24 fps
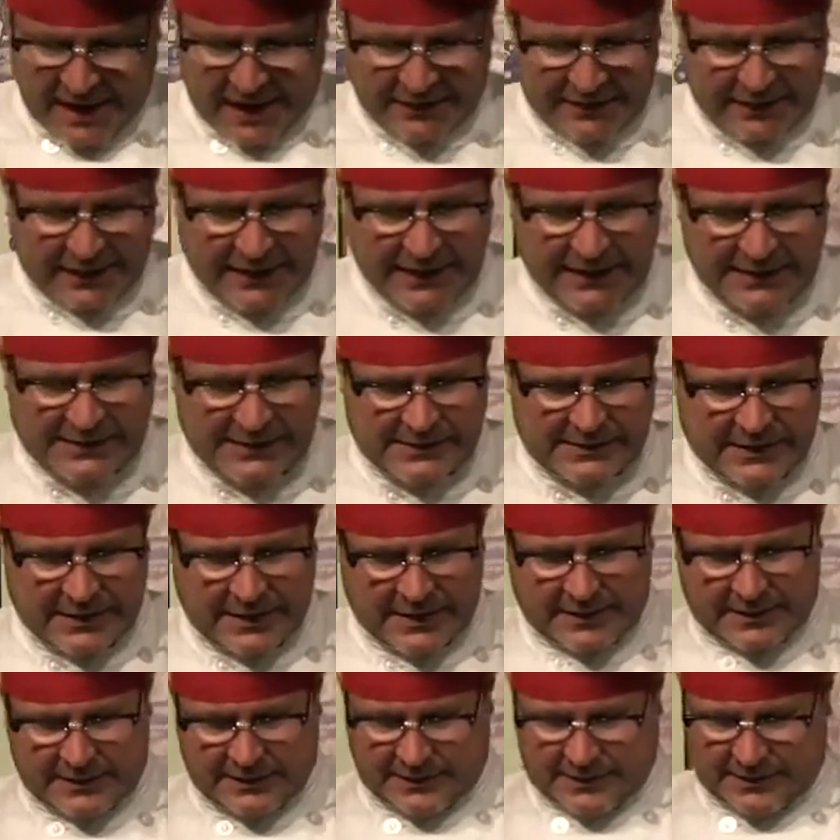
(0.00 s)
And then I like to
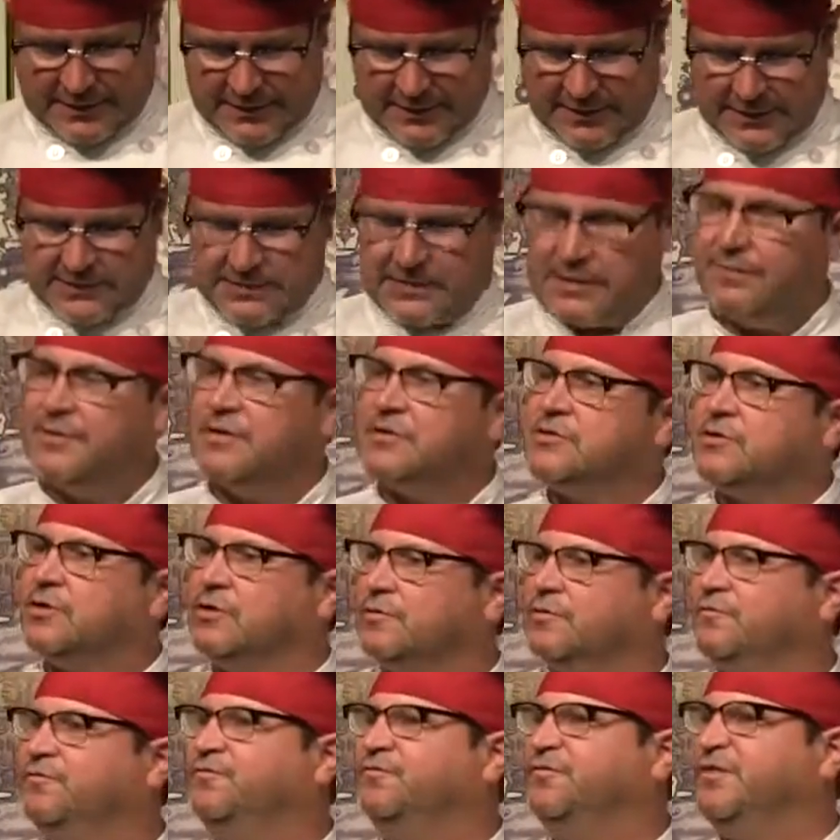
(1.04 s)
take something that's
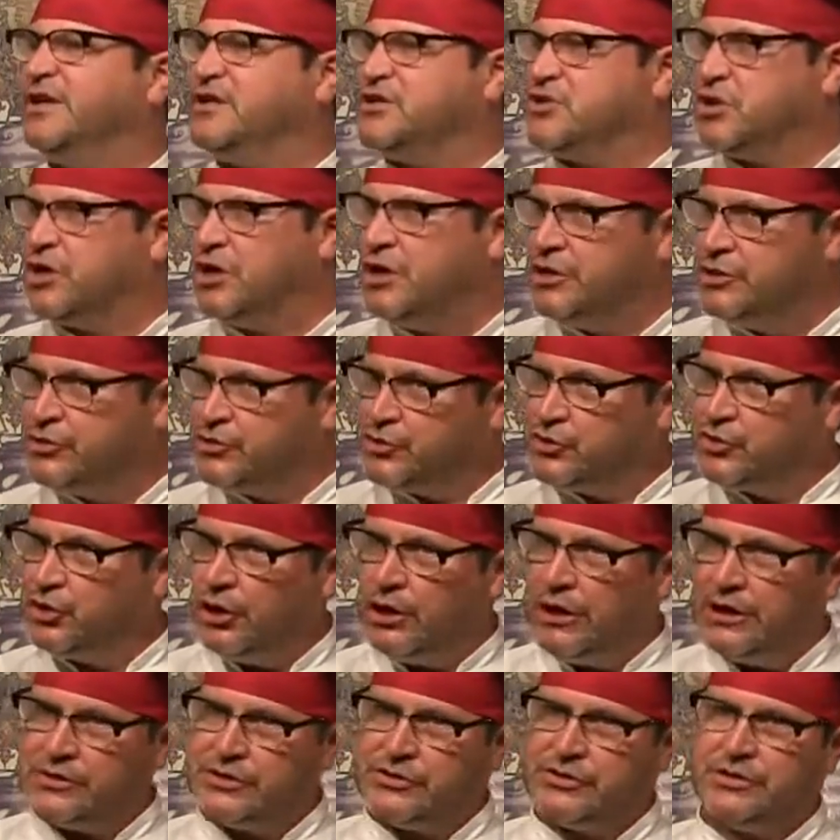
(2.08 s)
called fish
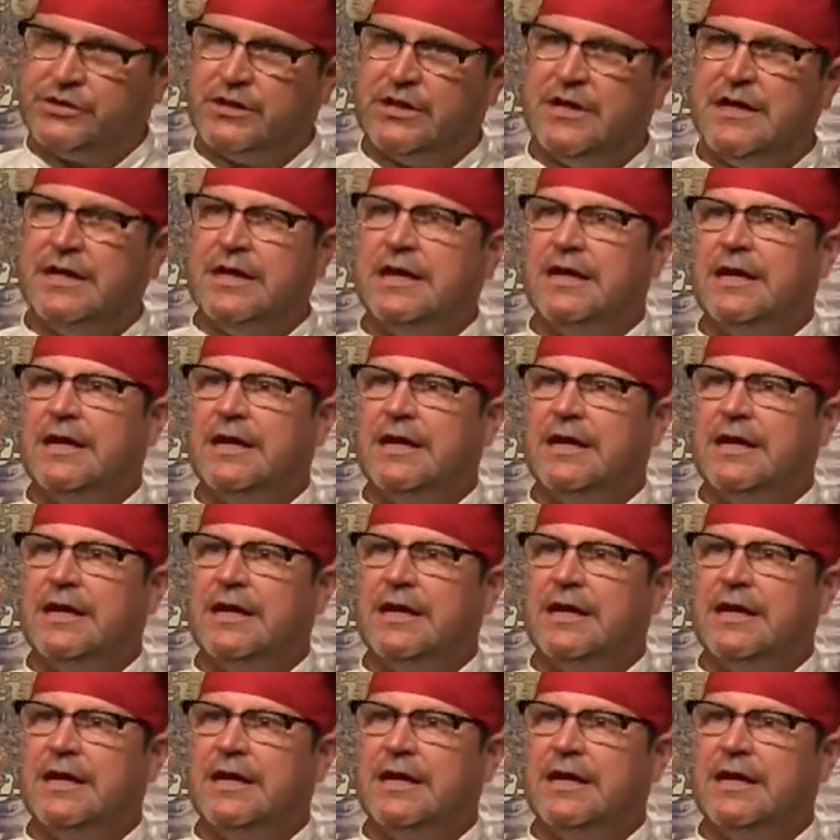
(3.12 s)
sauce.